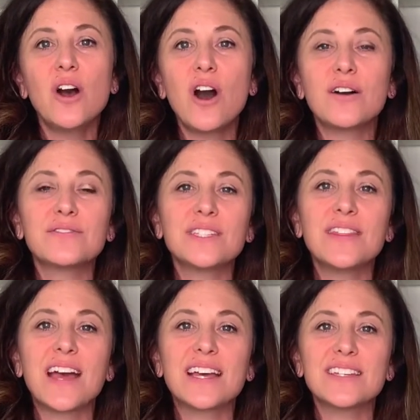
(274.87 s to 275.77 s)
Often
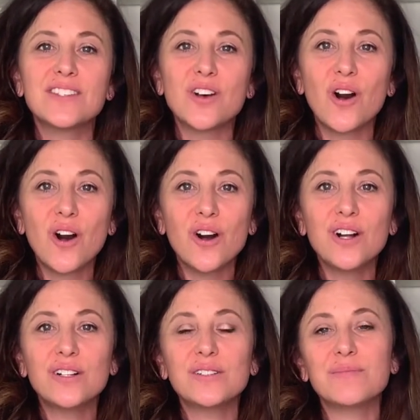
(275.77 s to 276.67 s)
that is
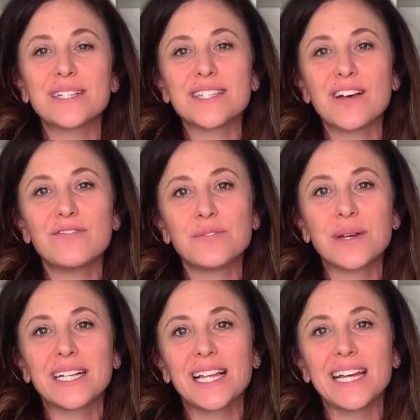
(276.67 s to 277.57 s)
all myself and
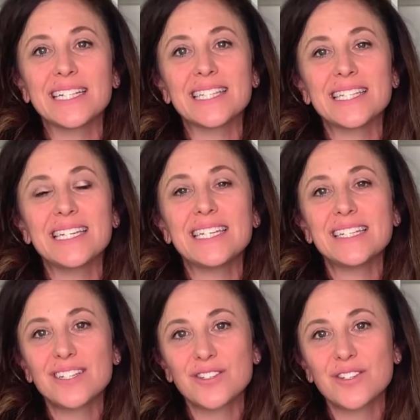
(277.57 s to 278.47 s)
my clients need
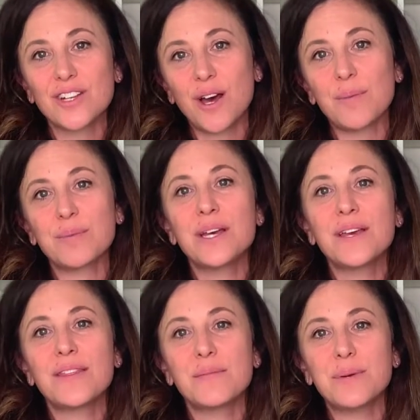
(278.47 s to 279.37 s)
to stop
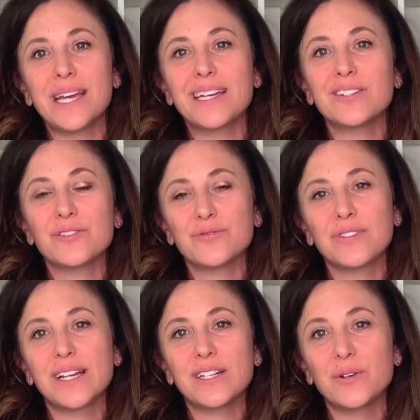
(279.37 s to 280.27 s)
the pain
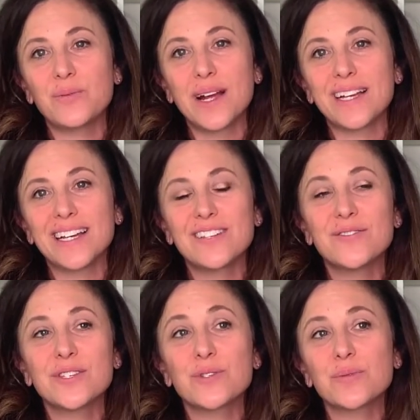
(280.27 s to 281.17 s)
right away. I
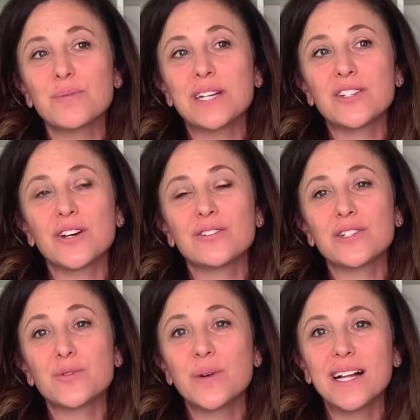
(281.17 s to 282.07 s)
use this with my daughter
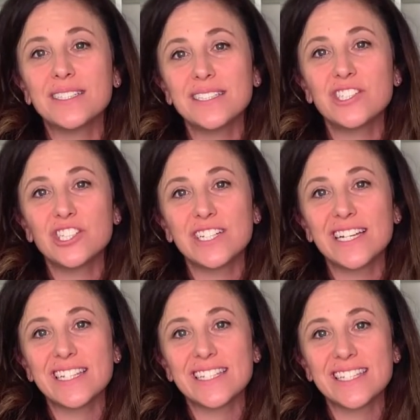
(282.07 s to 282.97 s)
as well, and she
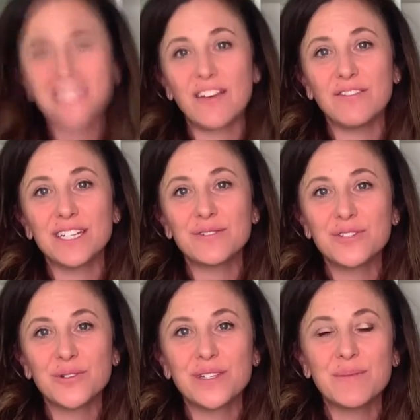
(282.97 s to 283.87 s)
is 7.
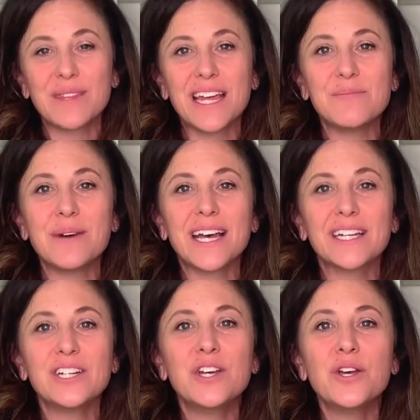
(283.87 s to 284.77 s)
So keep that in
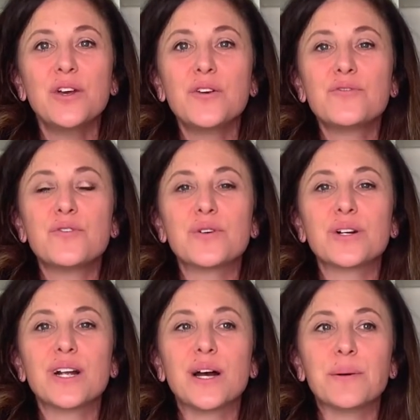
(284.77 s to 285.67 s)
mind
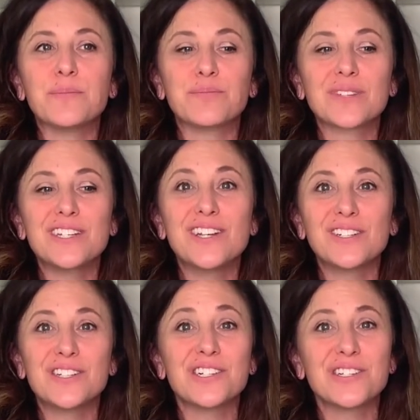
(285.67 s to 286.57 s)
for
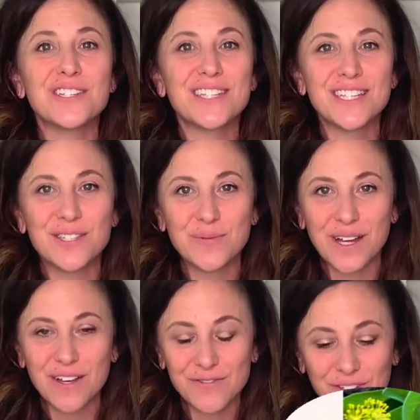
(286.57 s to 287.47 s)
young girls as well, for